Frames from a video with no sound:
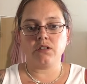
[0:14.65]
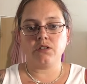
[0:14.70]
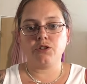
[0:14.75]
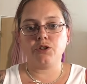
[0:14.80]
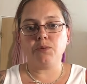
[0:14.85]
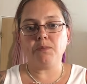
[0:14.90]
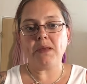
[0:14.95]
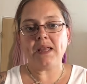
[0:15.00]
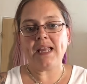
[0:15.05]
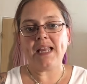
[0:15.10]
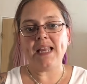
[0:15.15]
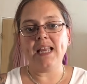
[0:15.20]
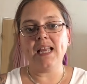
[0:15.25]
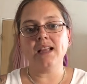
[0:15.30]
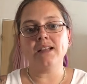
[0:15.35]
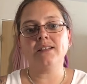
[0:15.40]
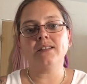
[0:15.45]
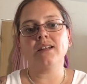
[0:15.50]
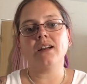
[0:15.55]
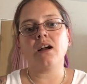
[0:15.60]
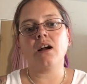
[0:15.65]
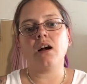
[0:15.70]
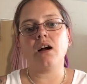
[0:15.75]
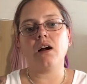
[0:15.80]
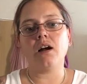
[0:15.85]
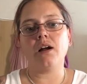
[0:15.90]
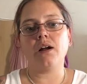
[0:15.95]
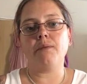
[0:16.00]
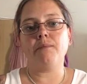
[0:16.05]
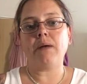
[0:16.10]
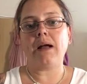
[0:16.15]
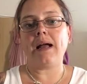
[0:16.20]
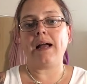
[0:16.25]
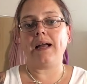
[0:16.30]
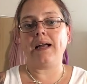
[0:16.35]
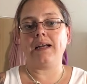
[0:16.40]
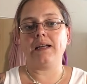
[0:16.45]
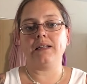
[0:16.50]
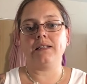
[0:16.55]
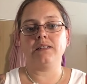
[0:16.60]
to me um,
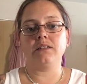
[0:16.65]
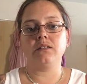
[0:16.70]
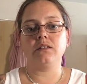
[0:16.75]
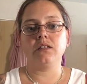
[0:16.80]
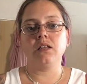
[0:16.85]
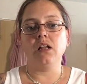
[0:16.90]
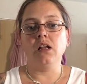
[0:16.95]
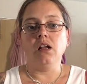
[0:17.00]
and